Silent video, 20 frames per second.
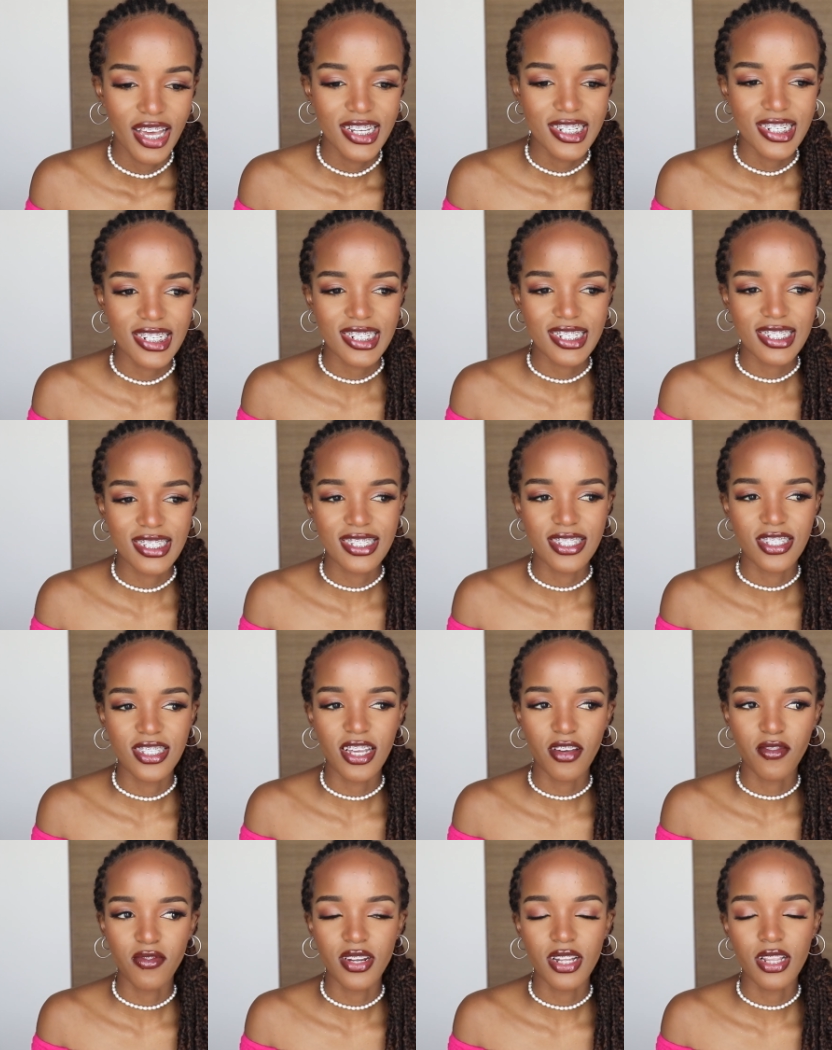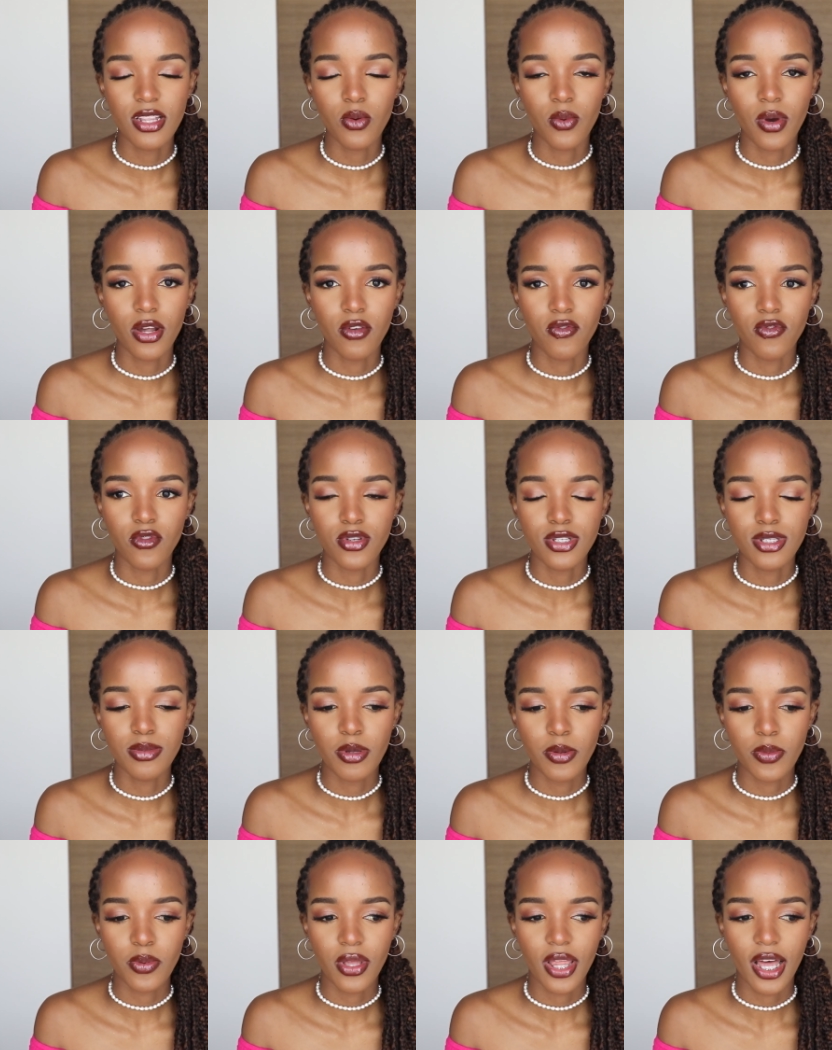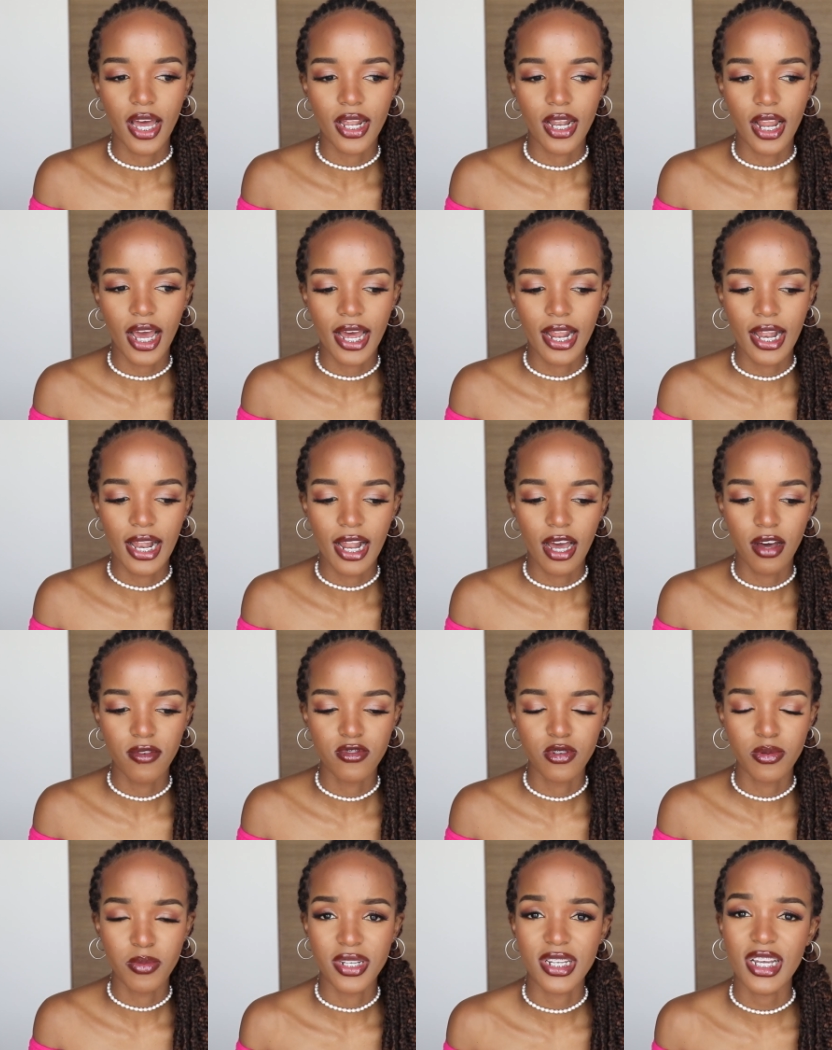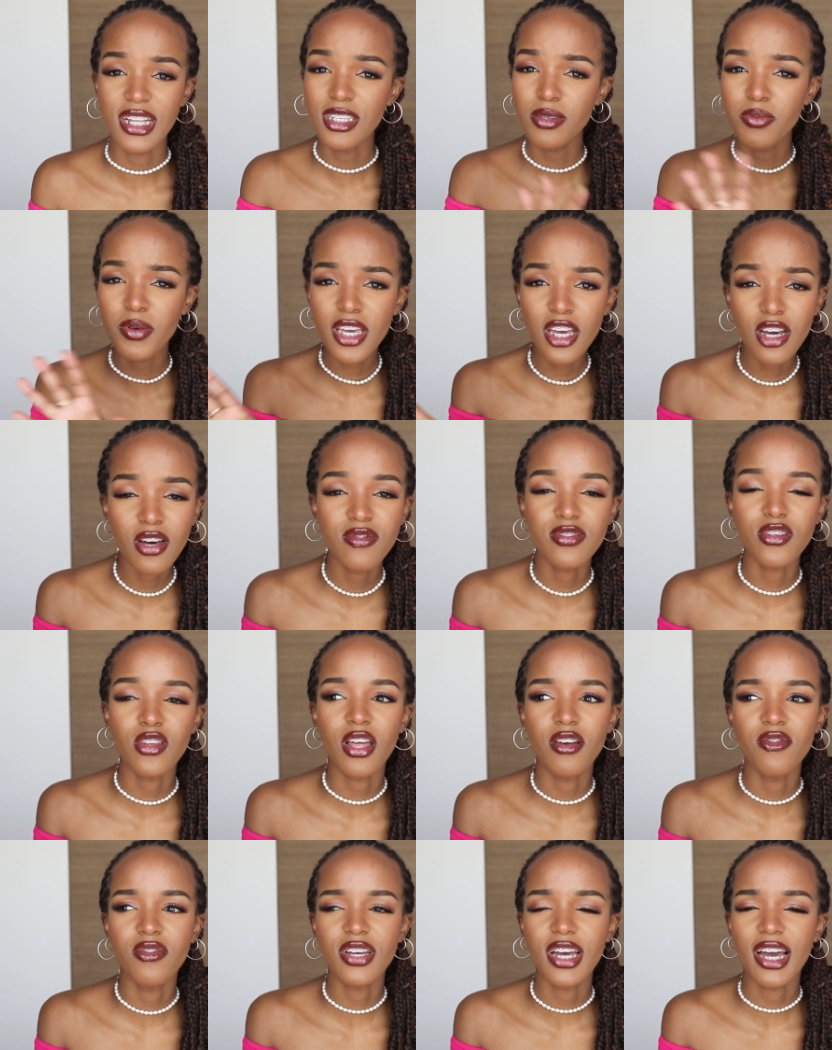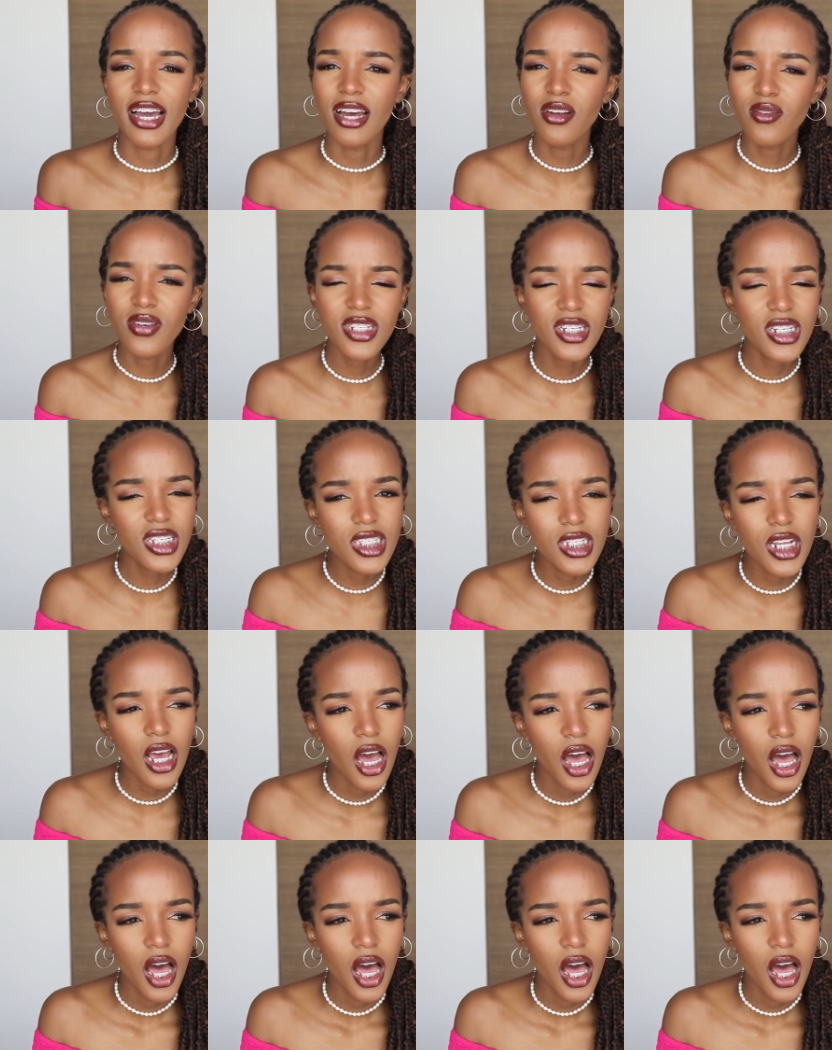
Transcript: She's definitely one of those people that I'd love to meet. And speaking of South Africa, can we just